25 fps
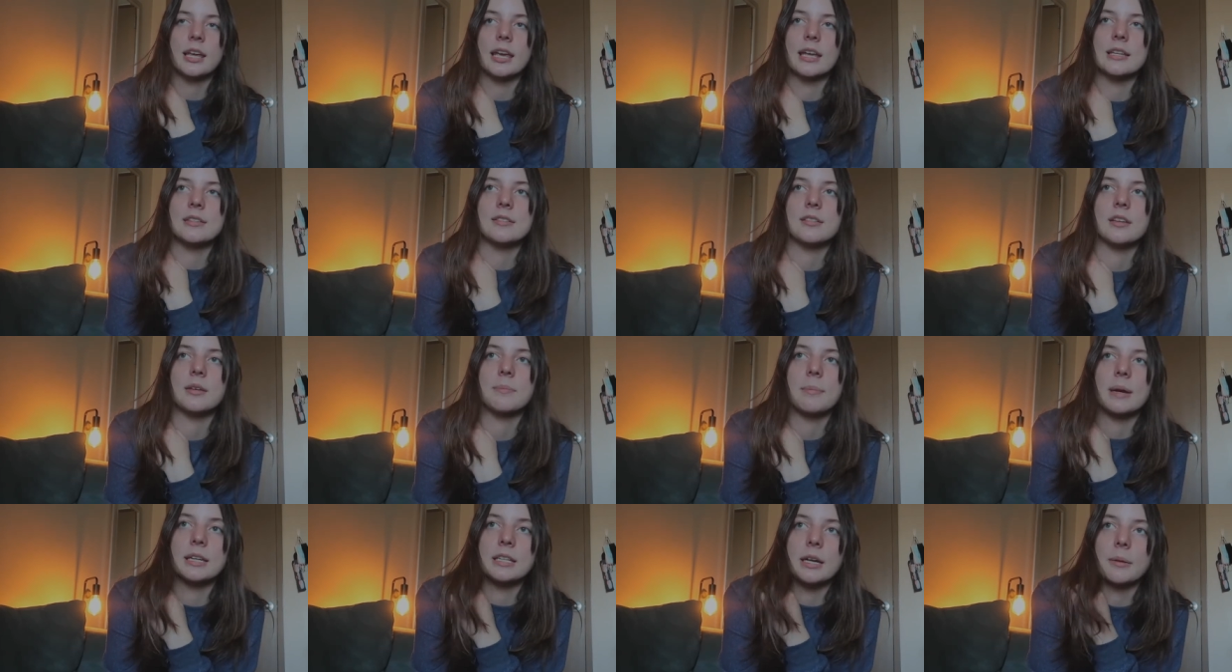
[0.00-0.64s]

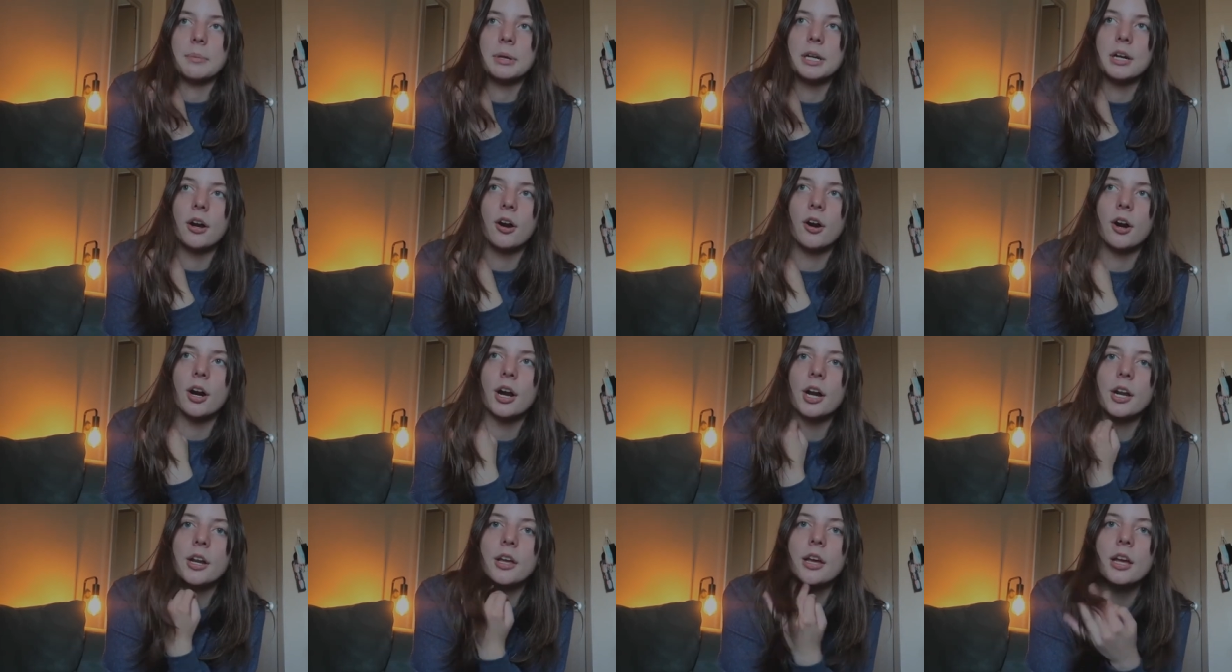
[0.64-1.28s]
canceling my debit
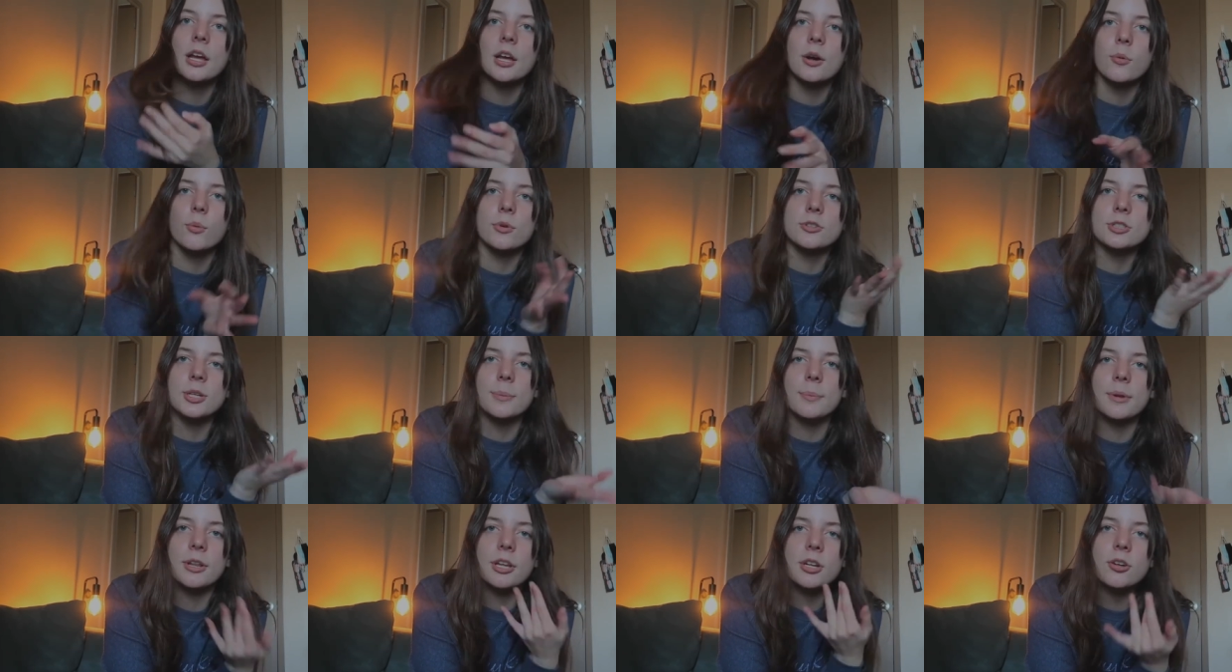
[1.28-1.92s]
card,
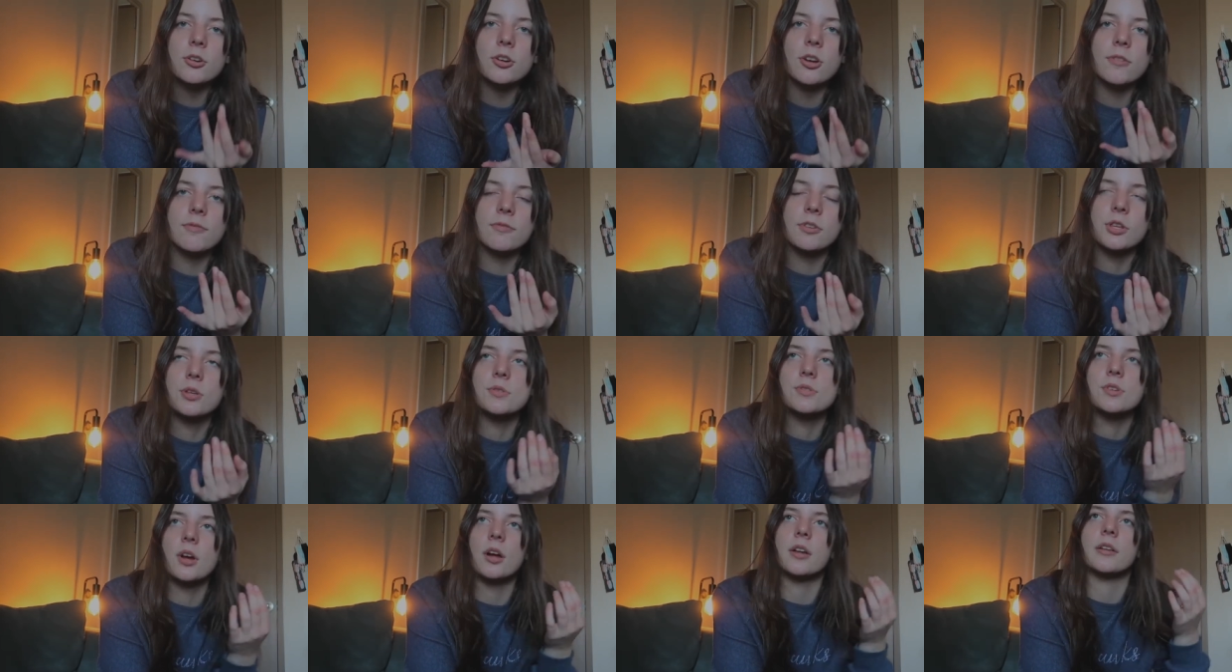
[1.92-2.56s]
which I'm a little
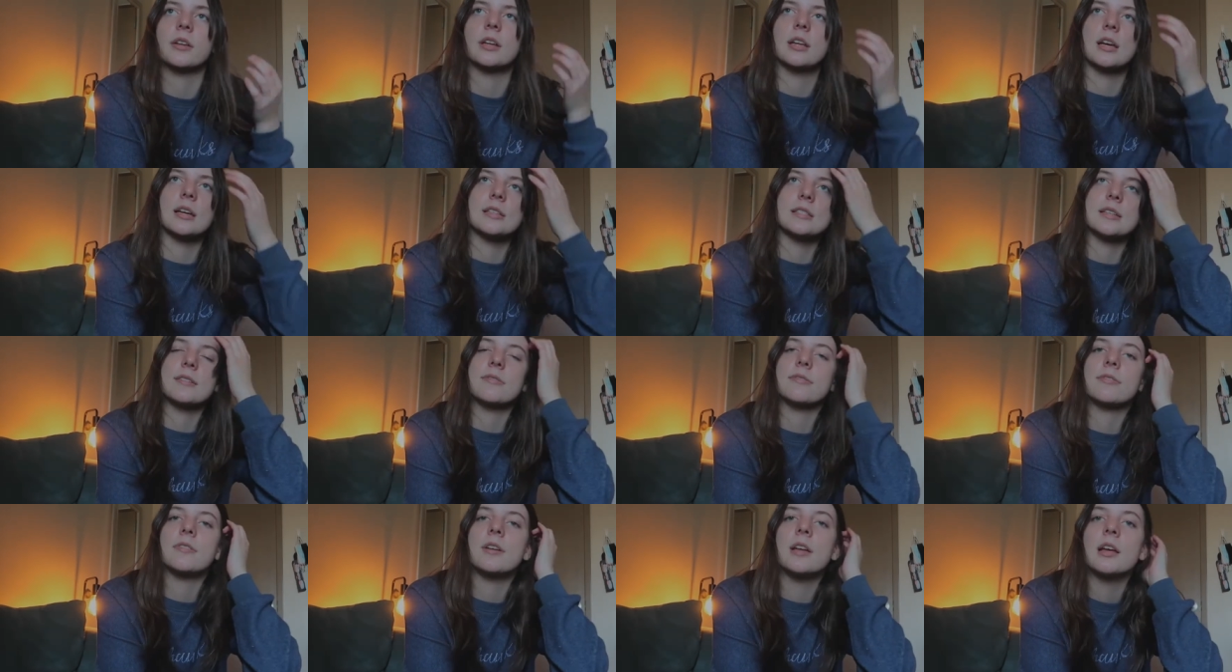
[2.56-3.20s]
confused on because
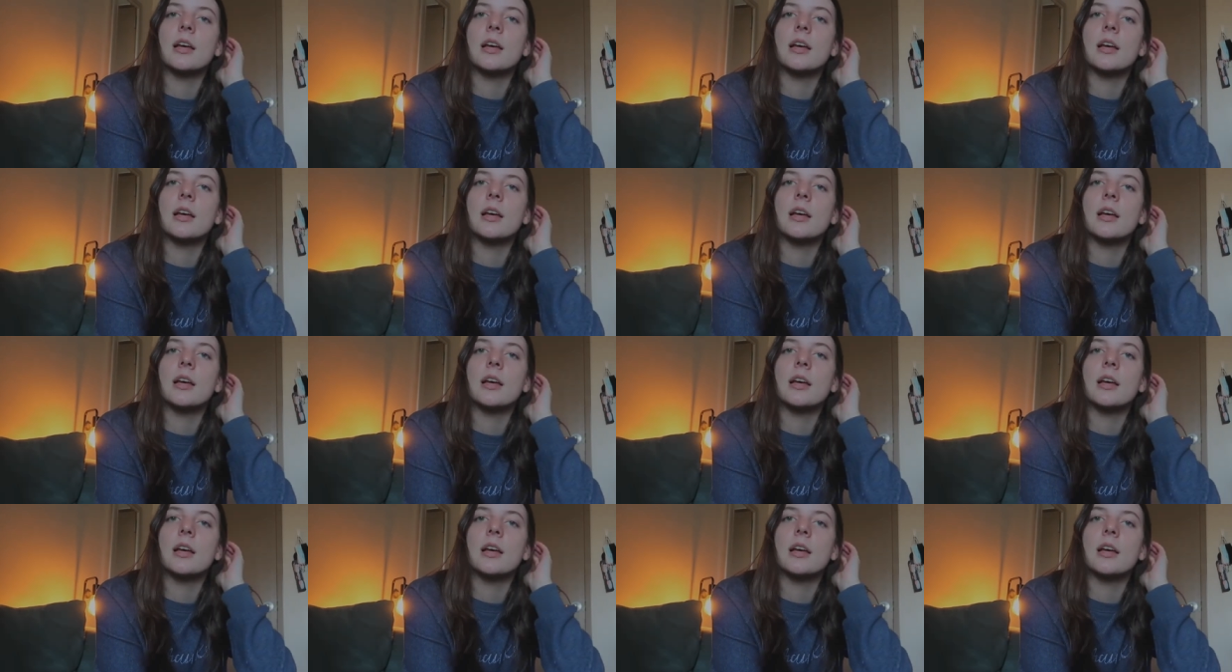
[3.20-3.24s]
if